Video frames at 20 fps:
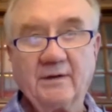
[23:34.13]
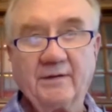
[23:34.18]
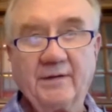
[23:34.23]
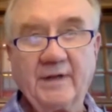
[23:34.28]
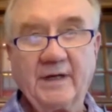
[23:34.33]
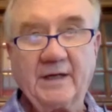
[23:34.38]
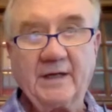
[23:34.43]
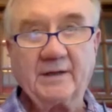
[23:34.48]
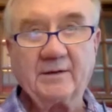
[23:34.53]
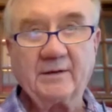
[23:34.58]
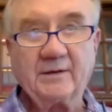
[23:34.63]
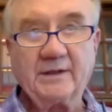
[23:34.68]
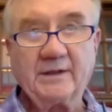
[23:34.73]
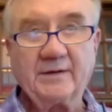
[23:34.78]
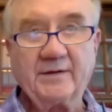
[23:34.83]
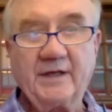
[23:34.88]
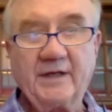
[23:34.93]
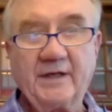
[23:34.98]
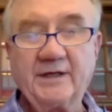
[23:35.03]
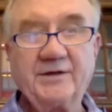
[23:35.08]
that
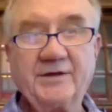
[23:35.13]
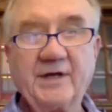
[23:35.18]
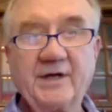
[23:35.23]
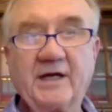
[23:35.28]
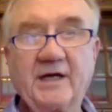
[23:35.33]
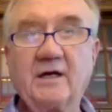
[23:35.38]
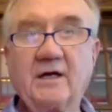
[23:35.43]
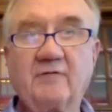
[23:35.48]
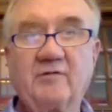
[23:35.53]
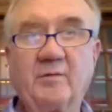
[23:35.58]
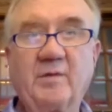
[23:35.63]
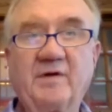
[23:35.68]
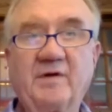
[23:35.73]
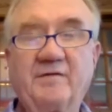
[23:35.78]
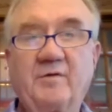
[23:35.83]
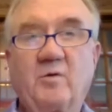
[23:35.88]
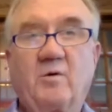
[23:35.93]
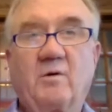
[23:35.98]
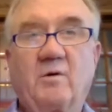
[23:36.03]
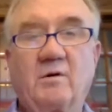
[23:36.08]
they didn't take care of it
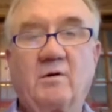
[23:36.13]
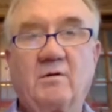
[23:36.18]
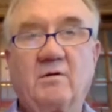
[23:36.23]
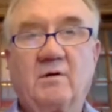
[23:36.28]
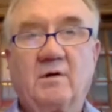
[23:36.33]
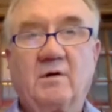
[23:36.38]
before.